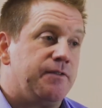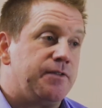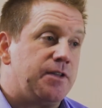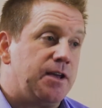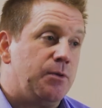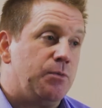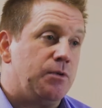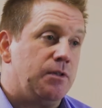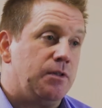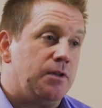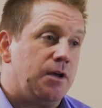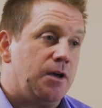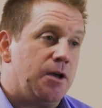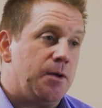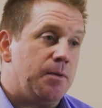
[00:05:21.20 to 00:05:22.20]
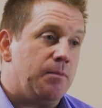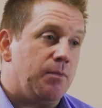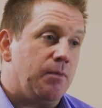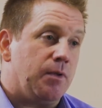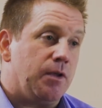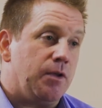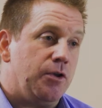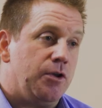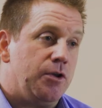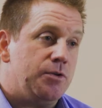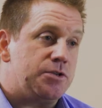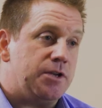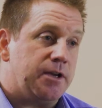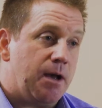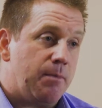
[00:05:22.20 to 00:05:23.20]
they will
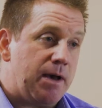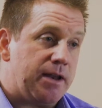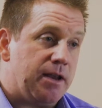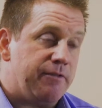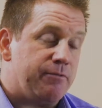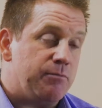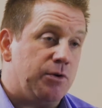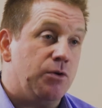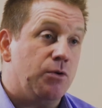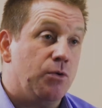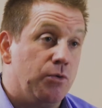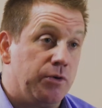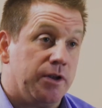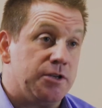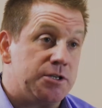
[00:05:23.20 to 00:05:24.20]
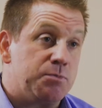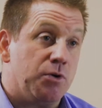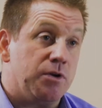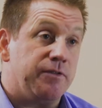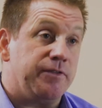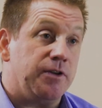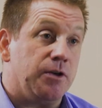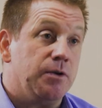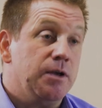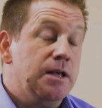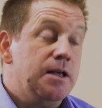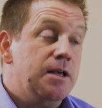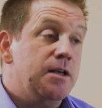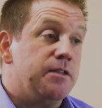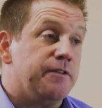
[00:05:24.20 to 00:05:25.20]
usually come at it from an audience point of view.
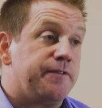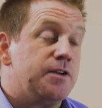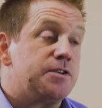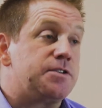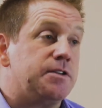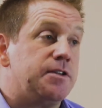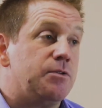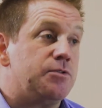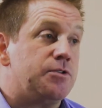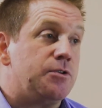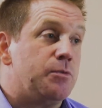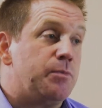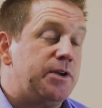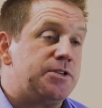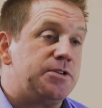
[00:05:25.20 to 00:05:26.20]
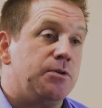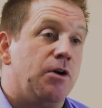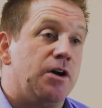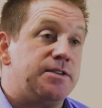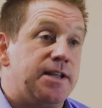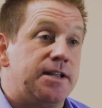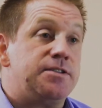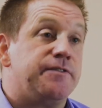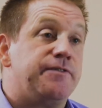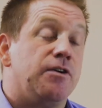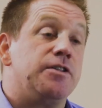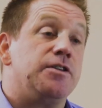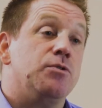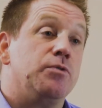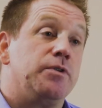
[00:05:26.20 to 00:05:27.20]
The first thing they'll do will be to identify
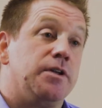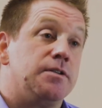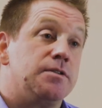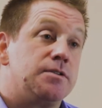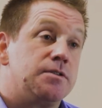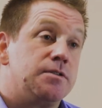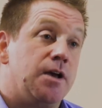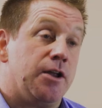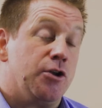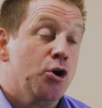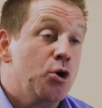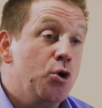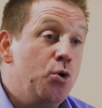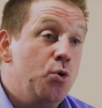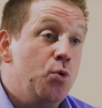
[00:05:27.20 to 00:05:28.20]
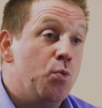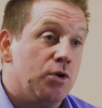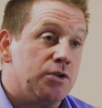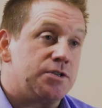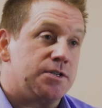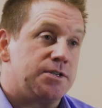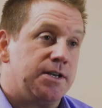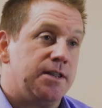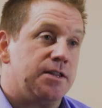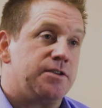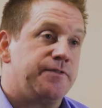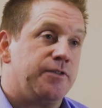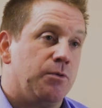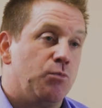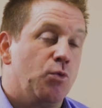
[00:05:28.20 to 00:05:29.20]
the audience and who wants to see this
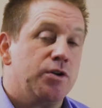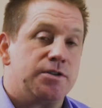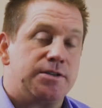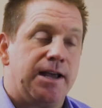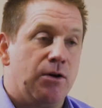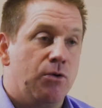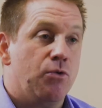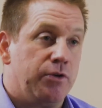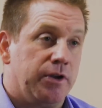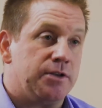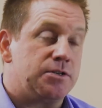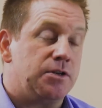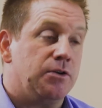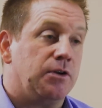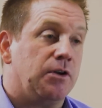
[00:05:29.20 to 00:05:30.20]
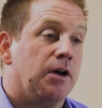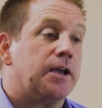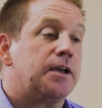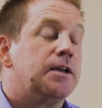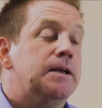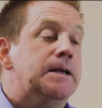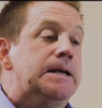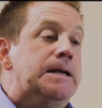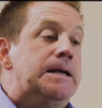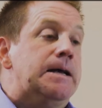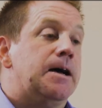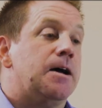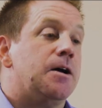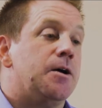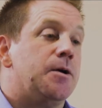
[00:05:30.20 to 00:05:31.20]
film. What does our audience look like?
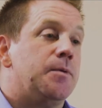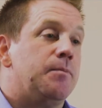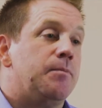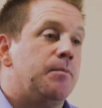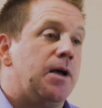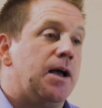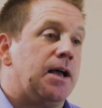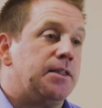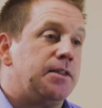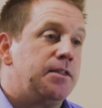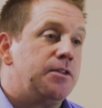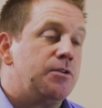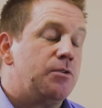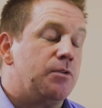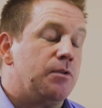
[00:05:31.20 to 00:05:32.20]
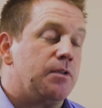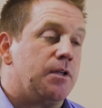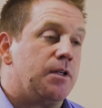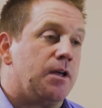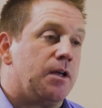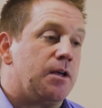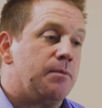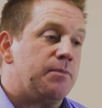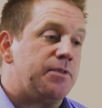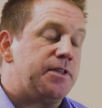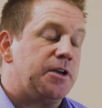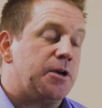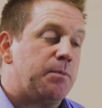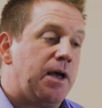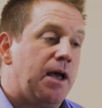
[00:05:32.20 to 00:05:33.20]
And then they'll
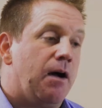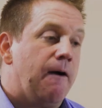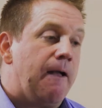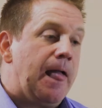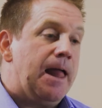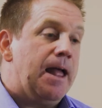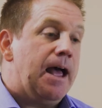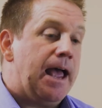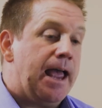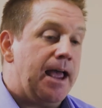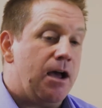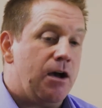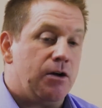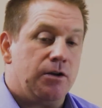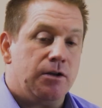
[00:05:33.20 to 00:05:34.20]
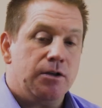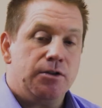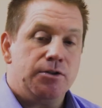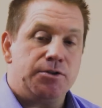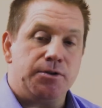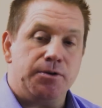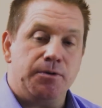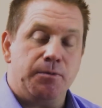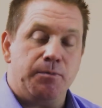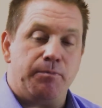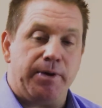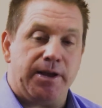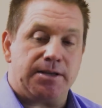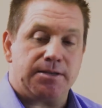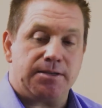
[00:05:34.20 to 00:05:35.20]
think about how to
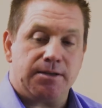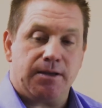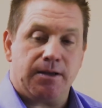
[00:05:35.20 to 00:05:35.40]
best